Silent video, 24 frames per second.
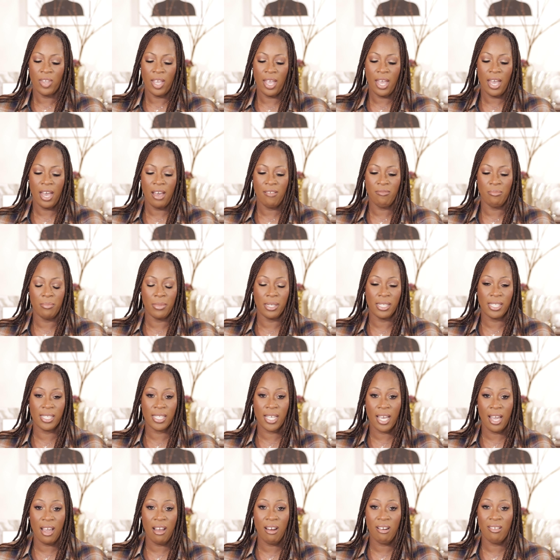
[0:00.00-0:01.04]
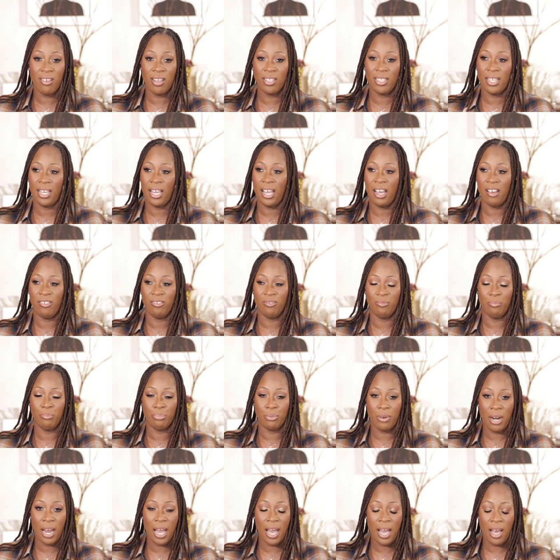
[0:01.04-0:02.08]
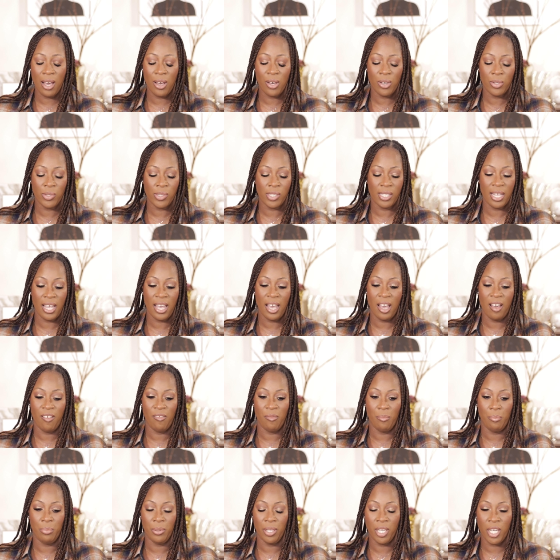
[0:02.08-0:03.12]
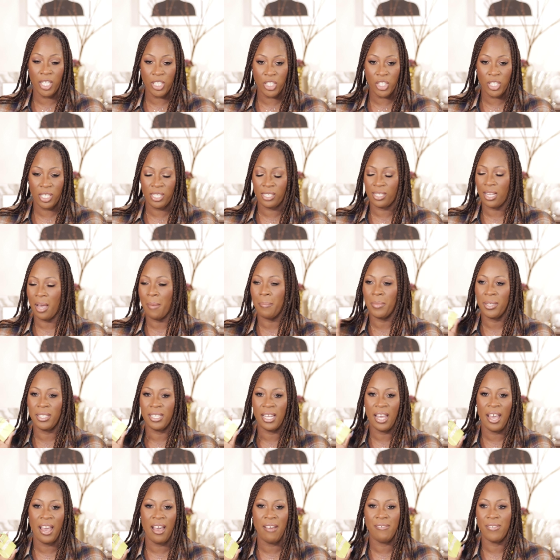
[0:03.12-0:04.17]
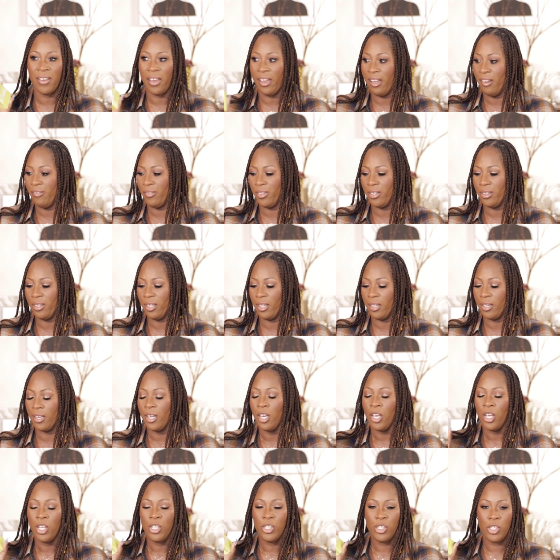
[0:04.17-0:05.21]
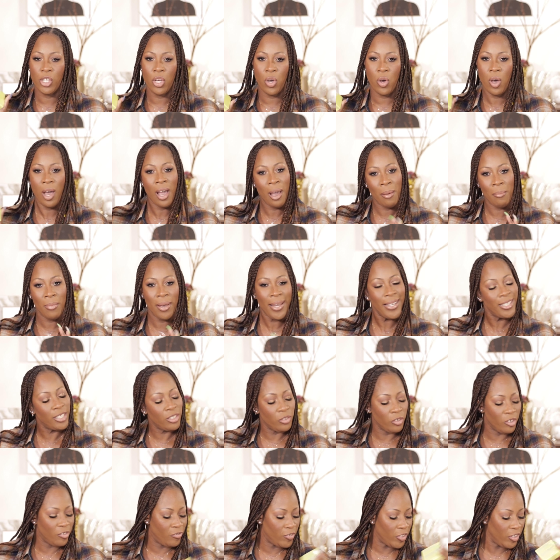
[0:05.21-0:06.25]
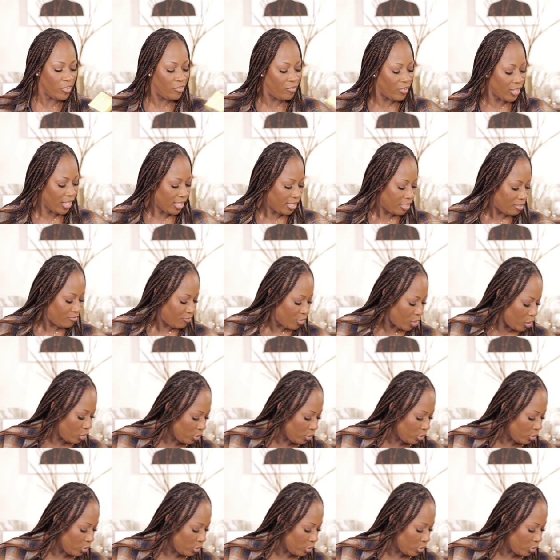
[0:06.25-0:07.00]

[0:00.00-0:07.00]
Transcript: they have mascara, they have brows, they have blushes. I mean, they have everything. So I might do a full face of